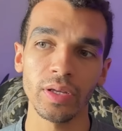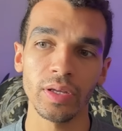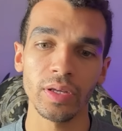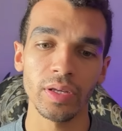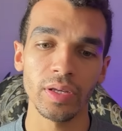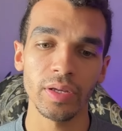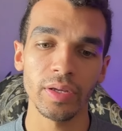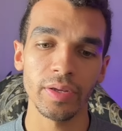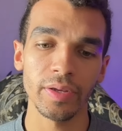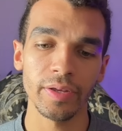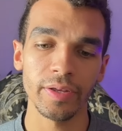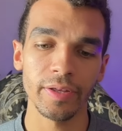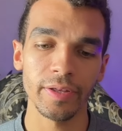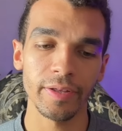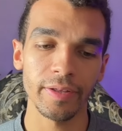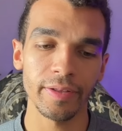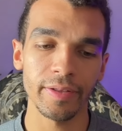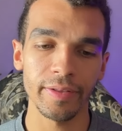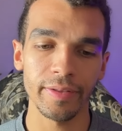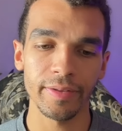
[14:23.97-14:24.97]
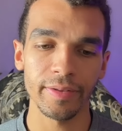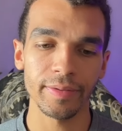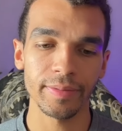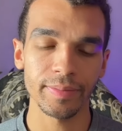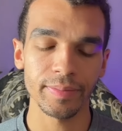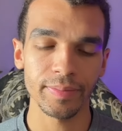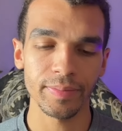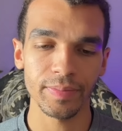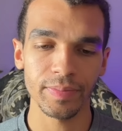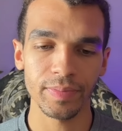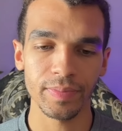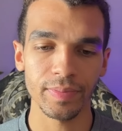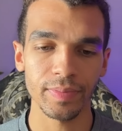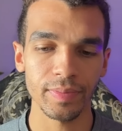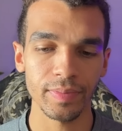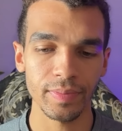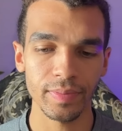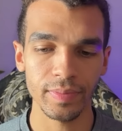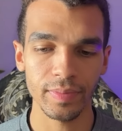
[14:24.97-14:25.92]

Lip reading: Nobody speaks.